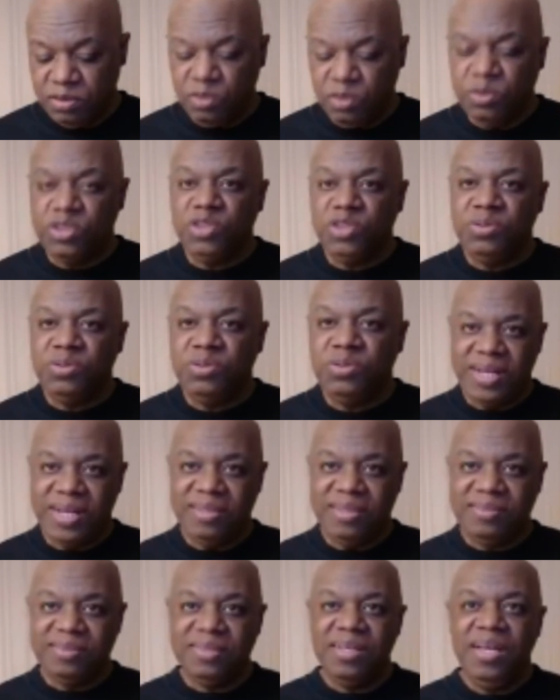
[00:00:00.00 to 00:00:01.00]
or to
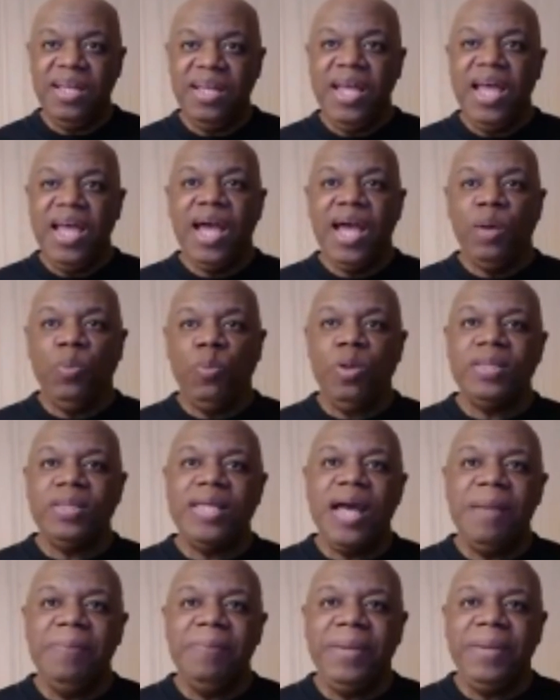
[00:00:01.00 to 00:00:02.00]
test. And what
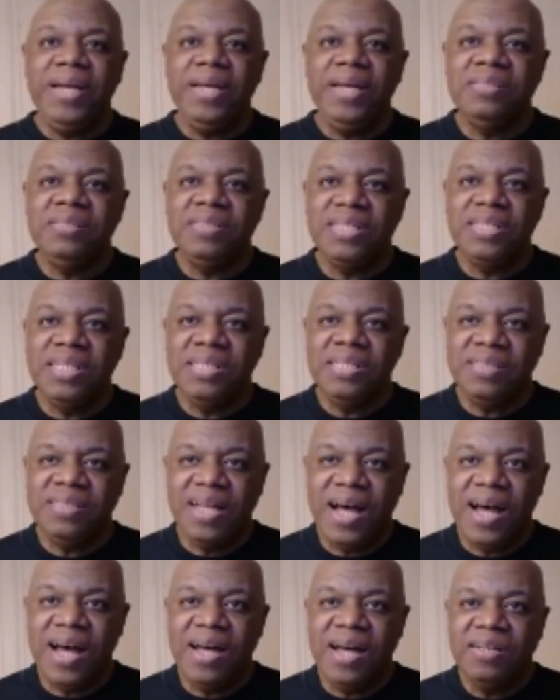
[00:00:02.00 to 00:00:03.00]
that means is
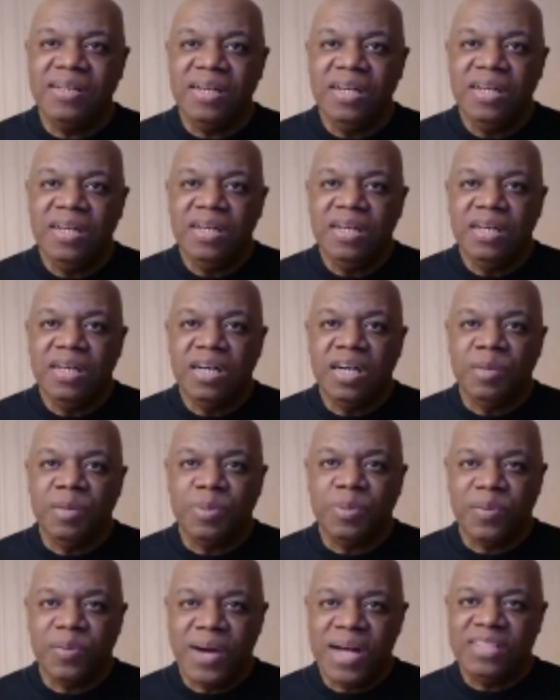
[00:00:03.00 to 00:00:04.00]
that uh,
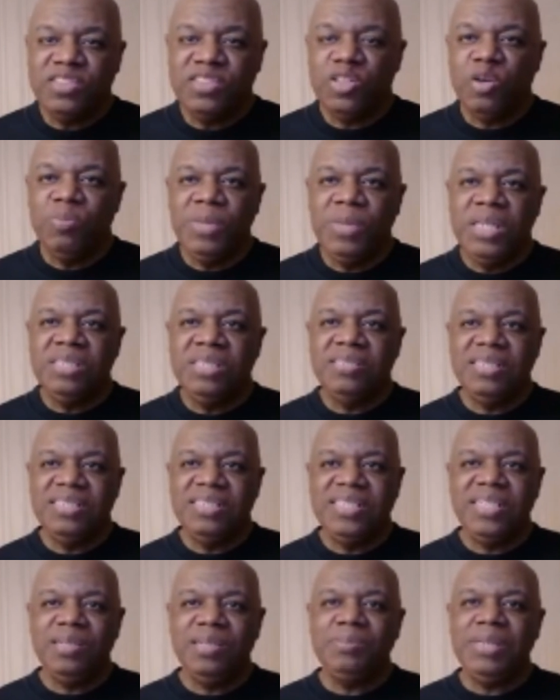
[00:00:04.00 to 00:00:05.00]
pirazzo means to
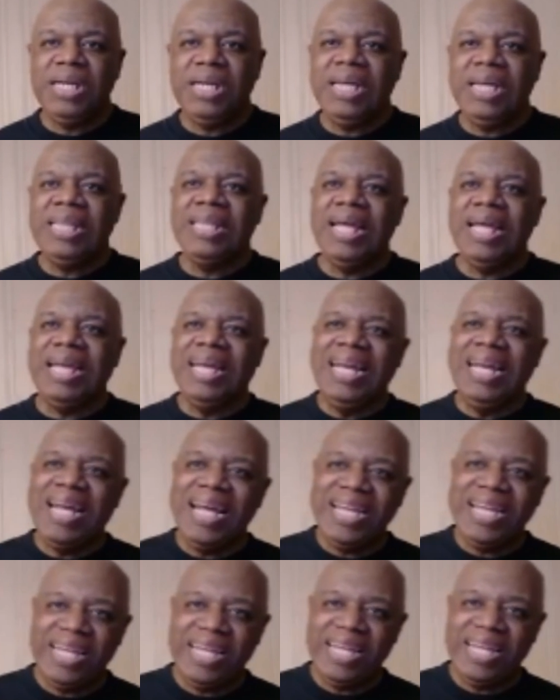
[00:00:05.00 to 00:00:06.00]
tempt in the
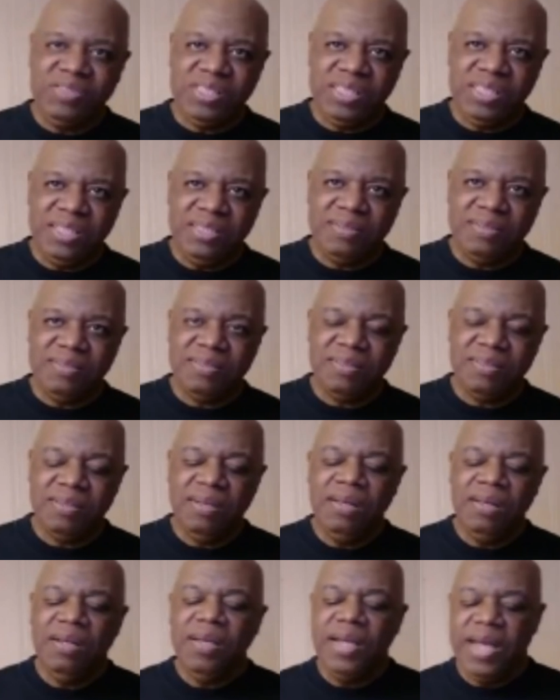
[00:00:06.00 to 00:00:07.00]
negative sense.
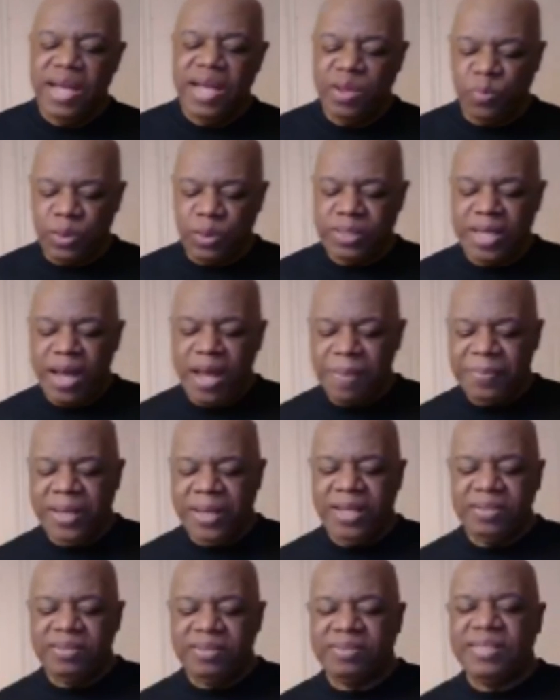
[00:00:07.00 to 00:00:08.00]
And what that
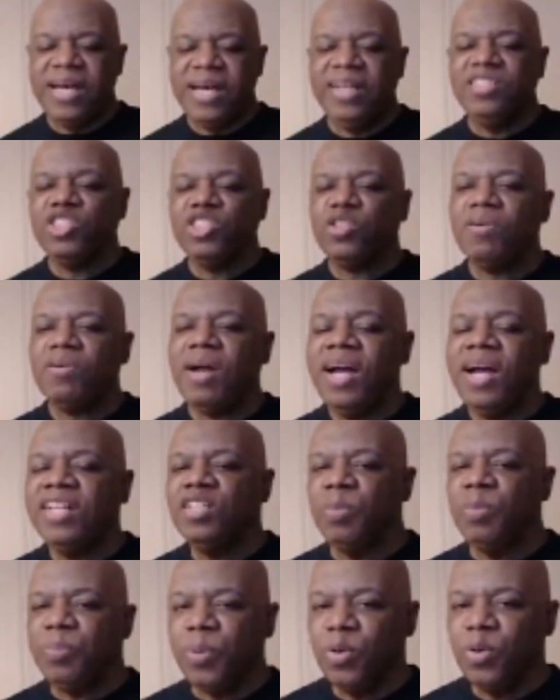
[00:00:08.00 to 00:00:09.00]
means is that trying
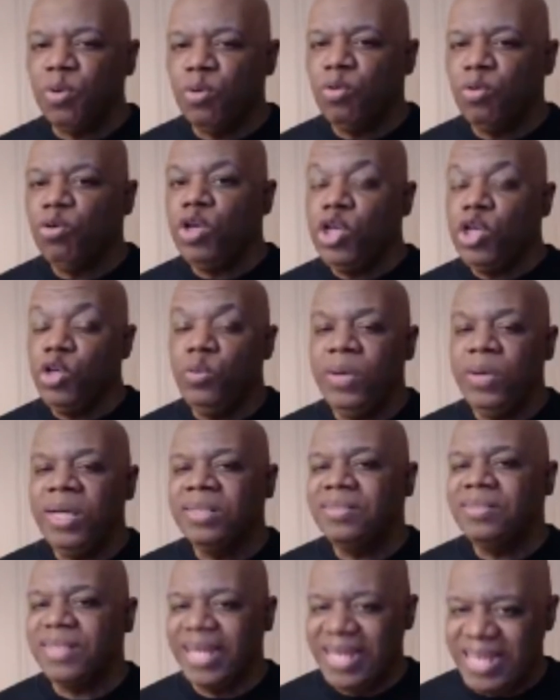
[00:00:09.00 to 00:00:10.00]
to pull you
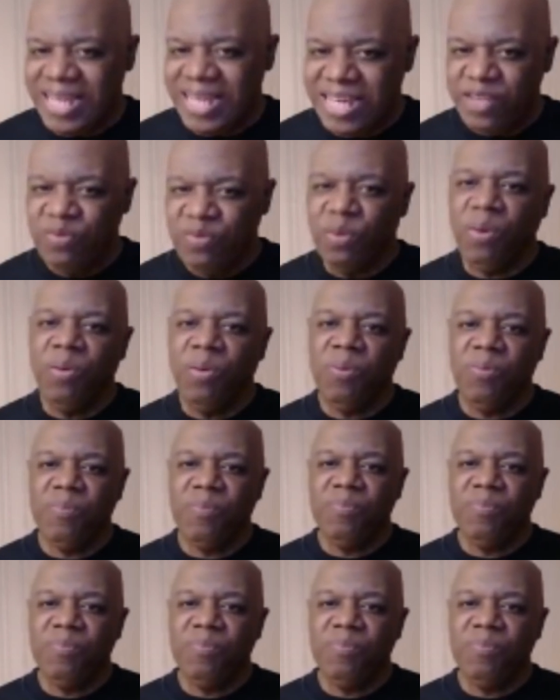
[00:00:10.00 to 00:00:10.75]
into evil.